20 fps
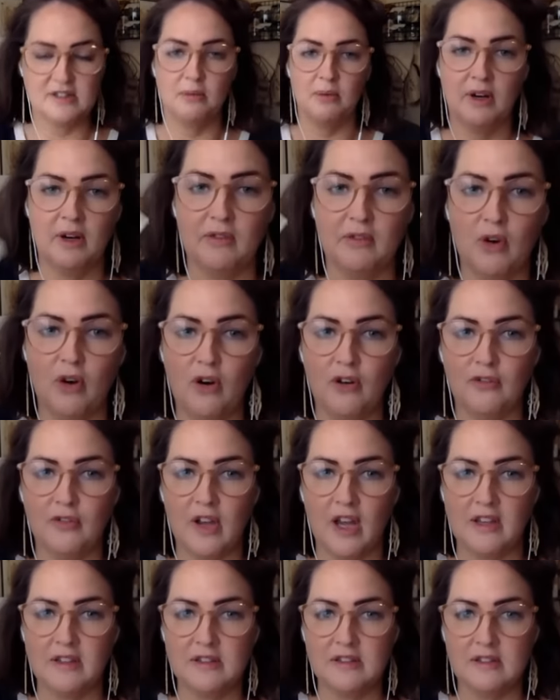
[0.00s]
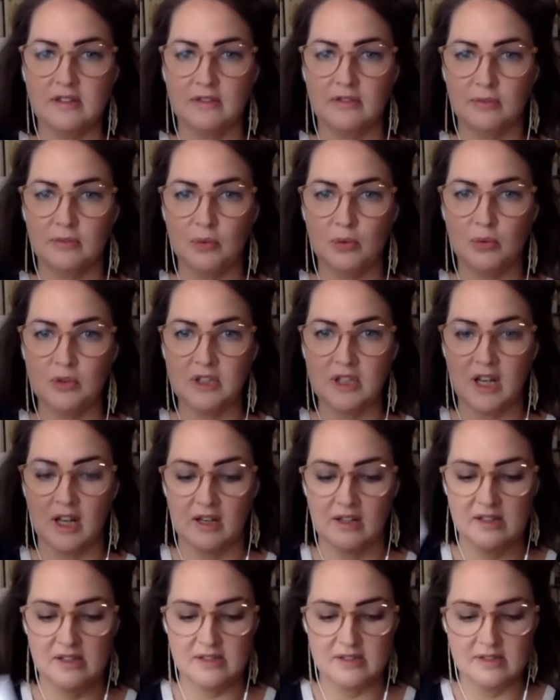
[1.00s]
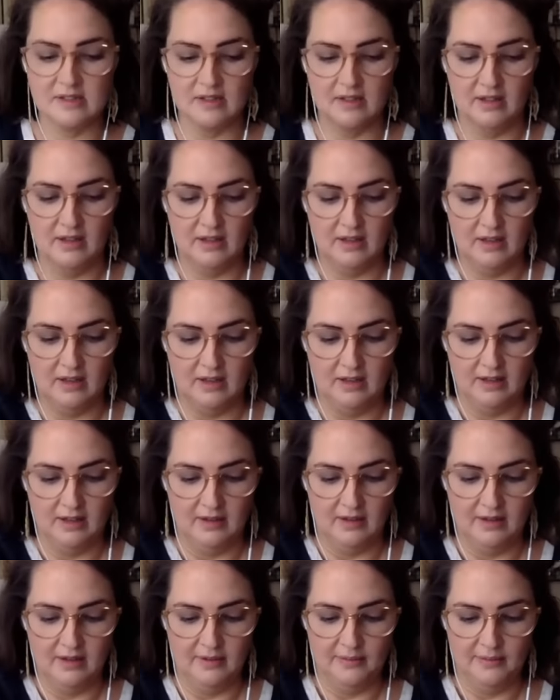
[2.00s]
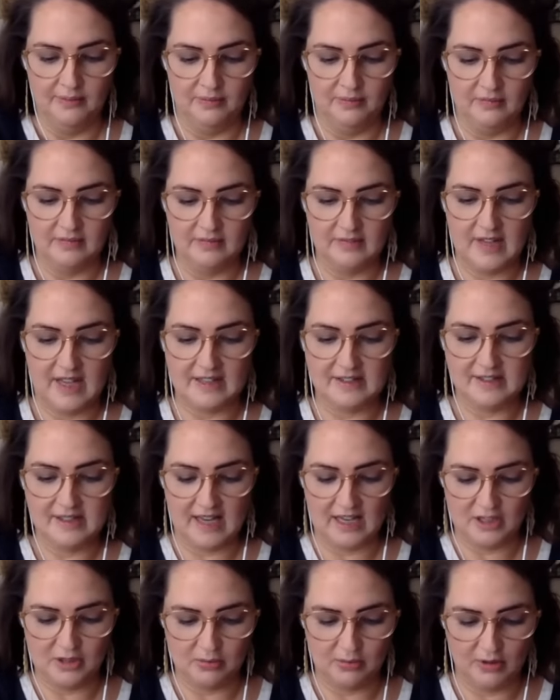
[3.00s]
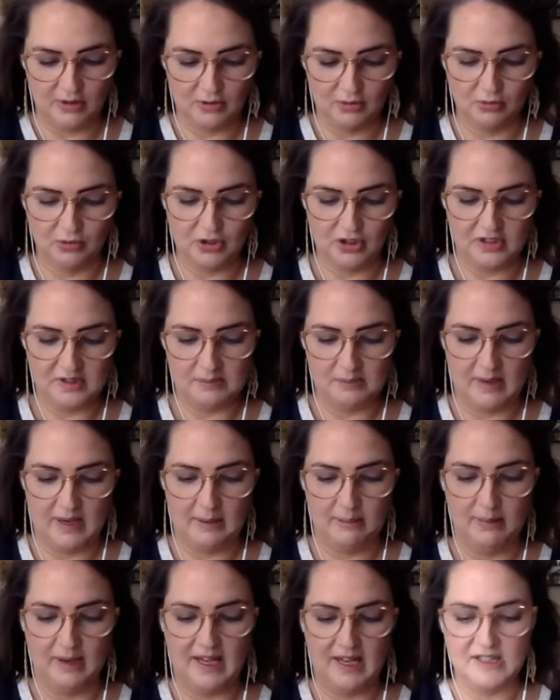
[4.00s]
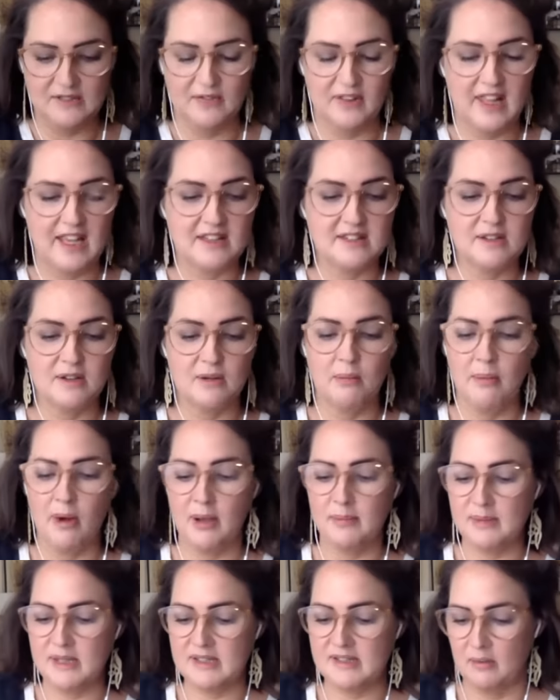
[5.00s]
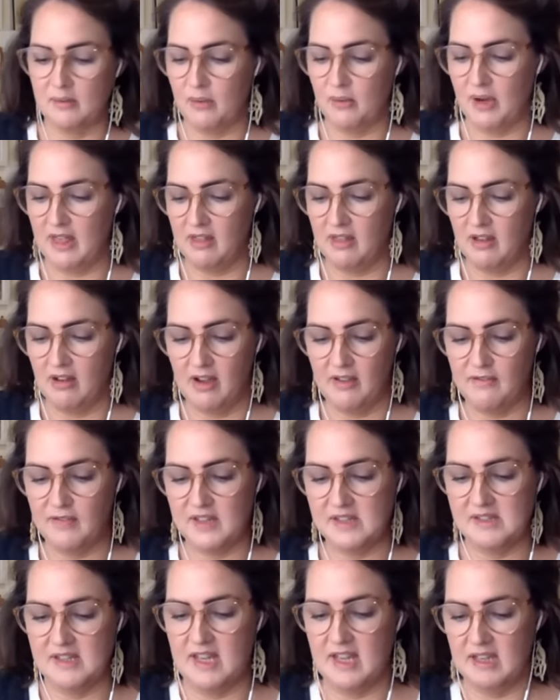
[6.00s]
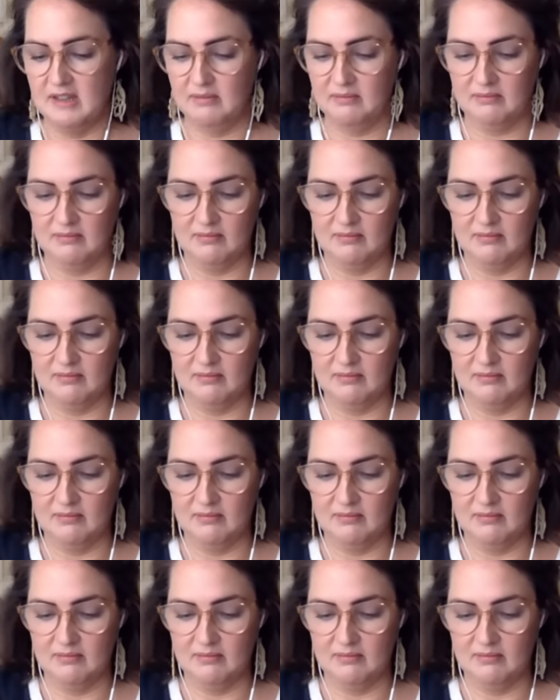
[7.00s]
So when I've got offcuts of watercolours, yes, that sketchbook will just be a place for that. So it might be somewhere that I visit